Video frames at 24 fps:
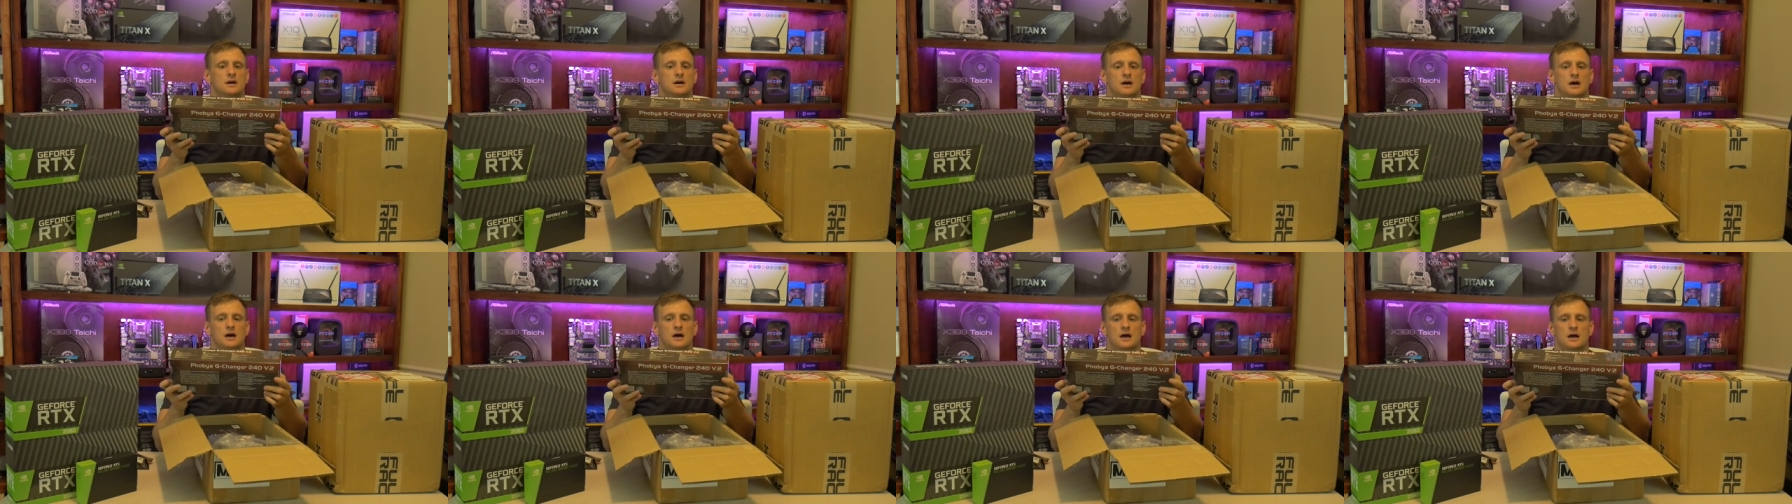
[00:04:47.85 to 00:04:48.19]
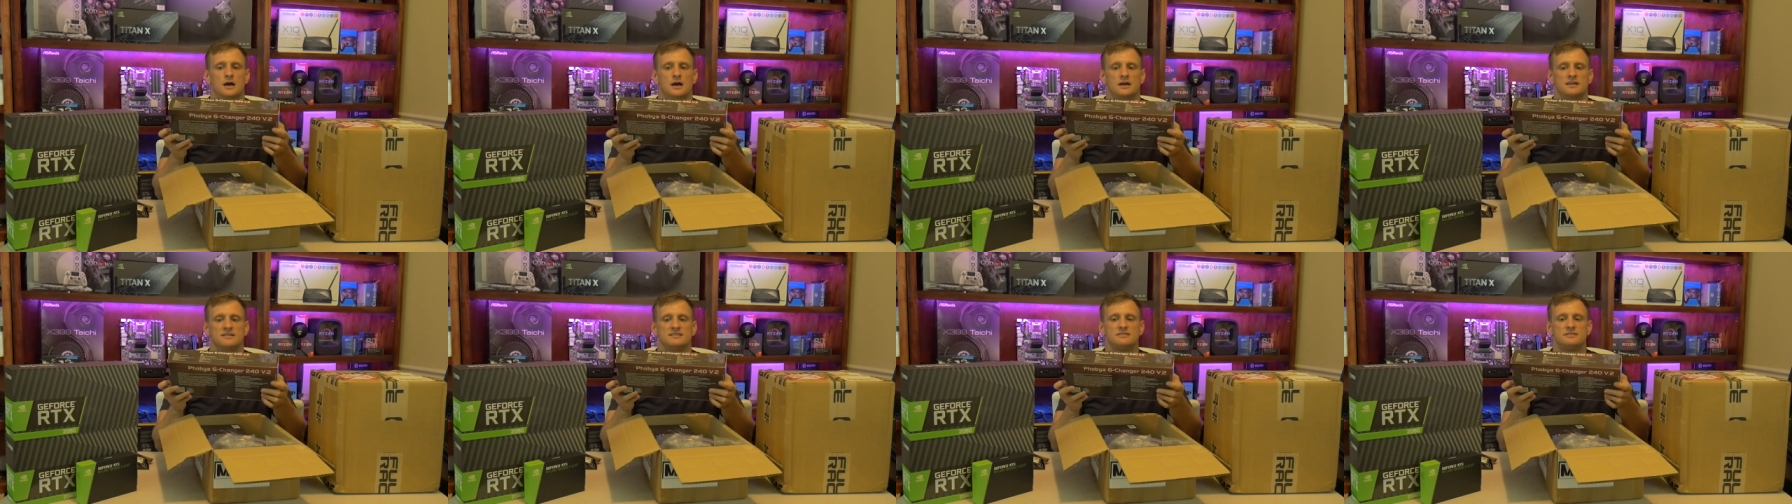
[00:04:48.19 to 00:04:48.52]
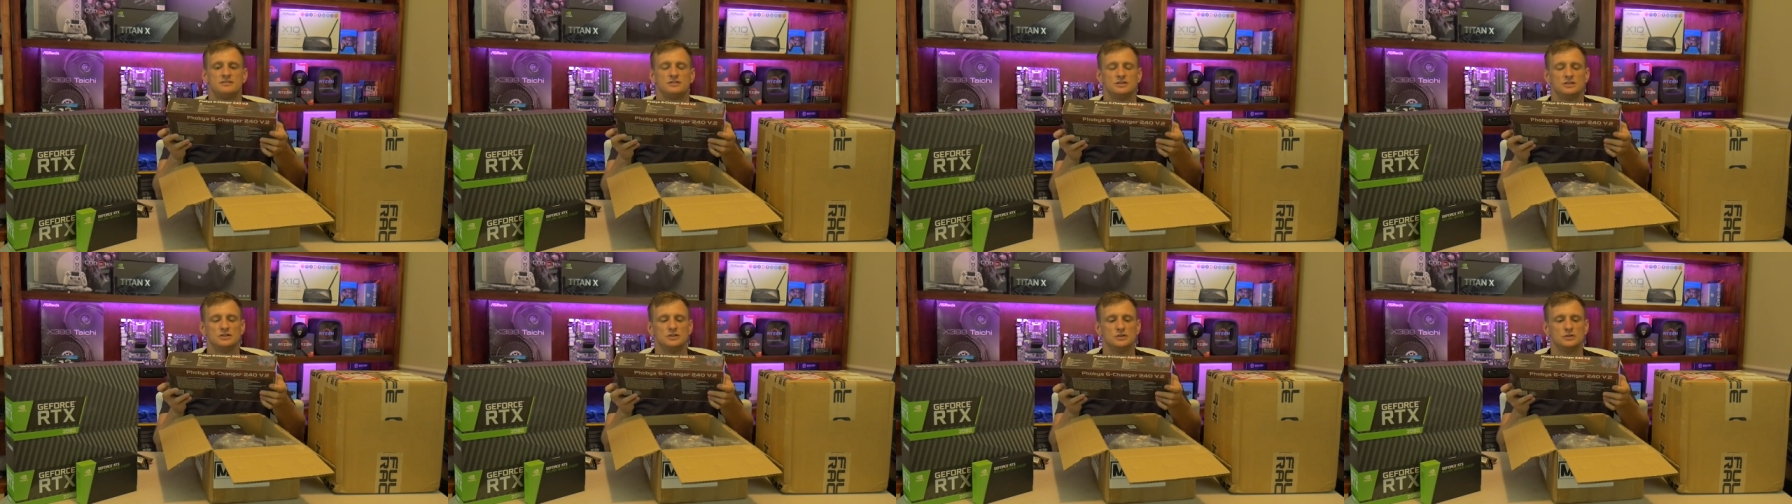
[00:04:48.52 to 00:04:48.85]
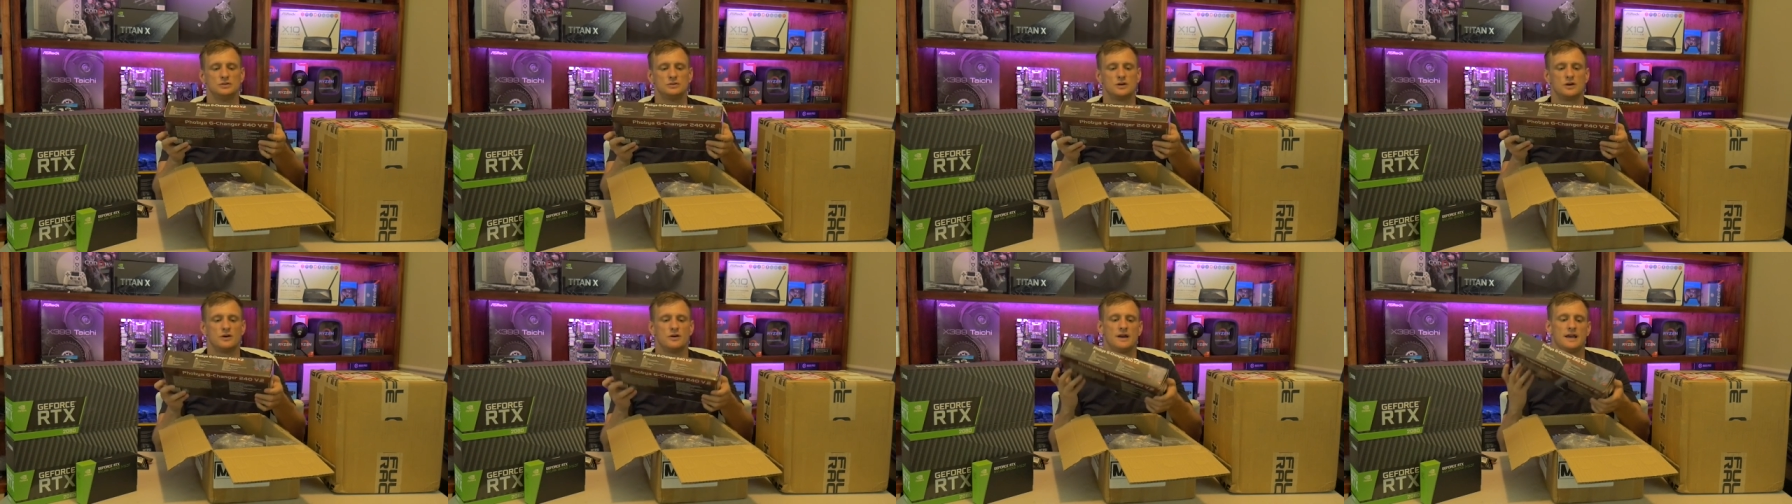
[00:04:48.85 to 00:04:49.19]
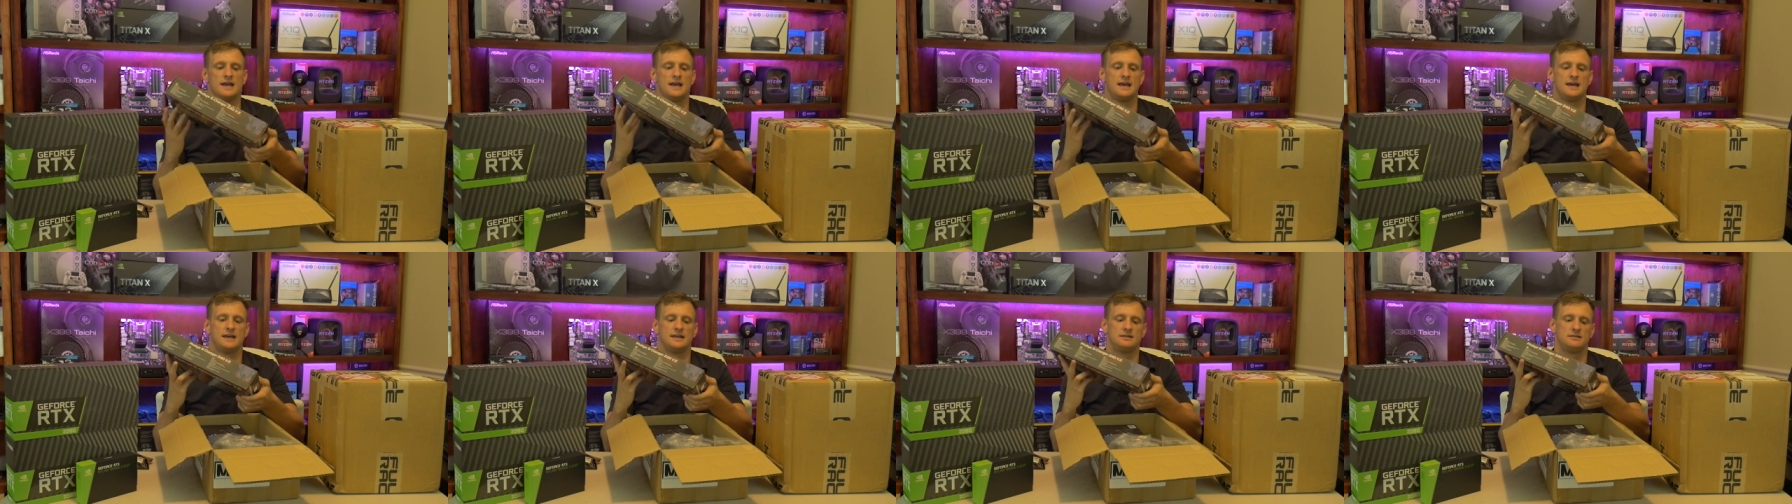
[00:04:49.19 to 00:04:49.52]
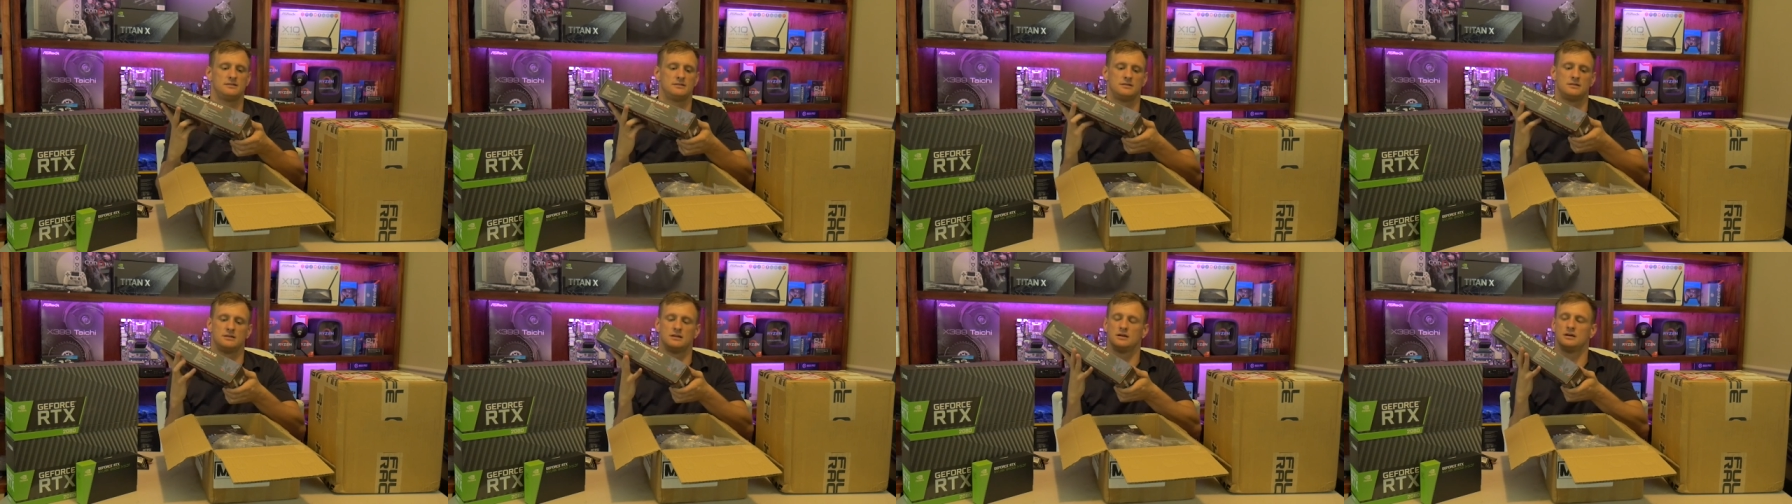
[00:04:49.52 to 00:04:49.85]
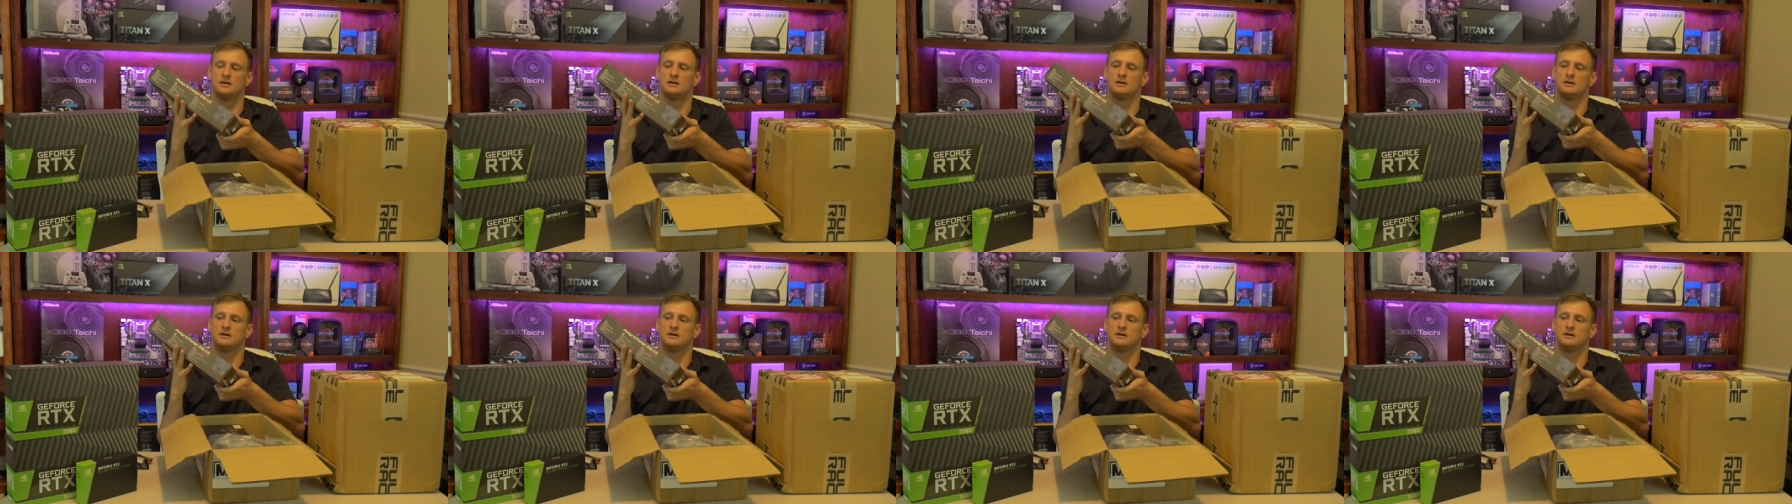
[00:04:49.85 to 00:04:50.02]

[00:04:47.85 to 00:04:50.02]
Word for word: Uh, to go ahead and